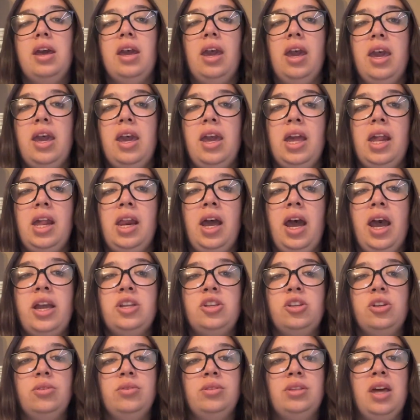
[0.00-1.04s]
And I
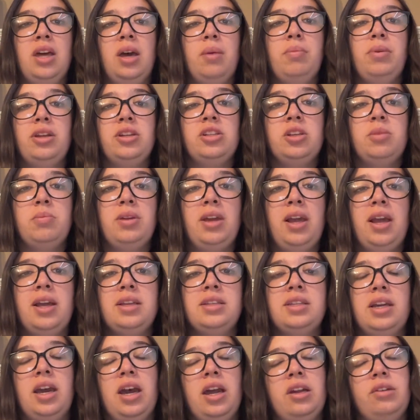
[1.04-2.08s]
chose that picture because
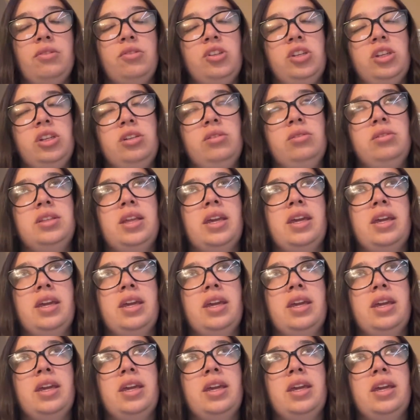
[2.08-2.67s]
it kind of shows